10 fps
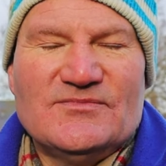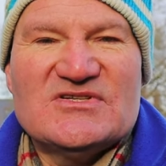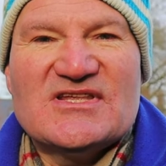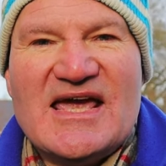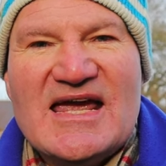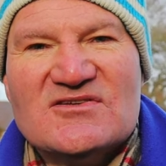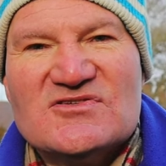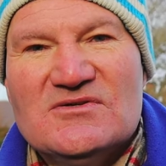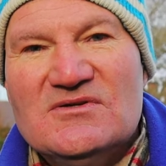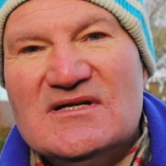which they had
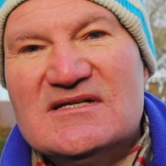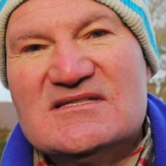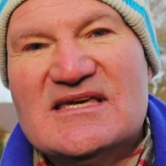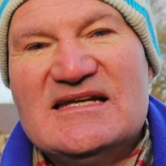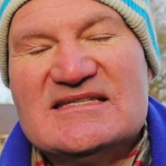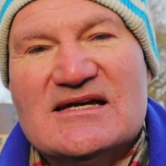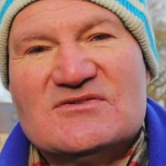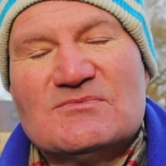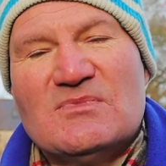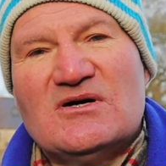to to get it
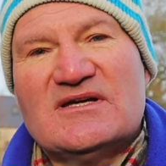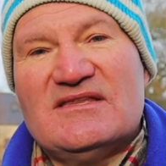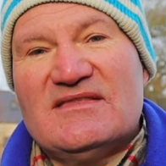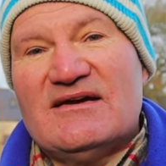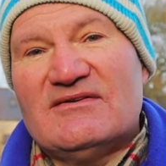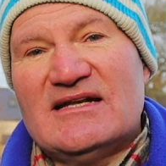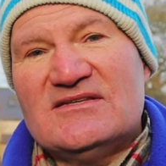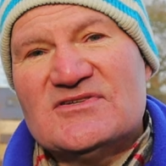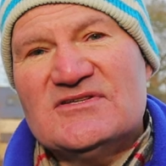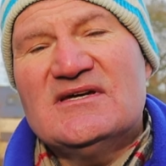down to market there in
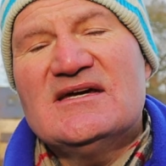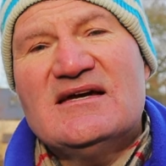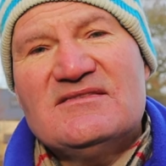London,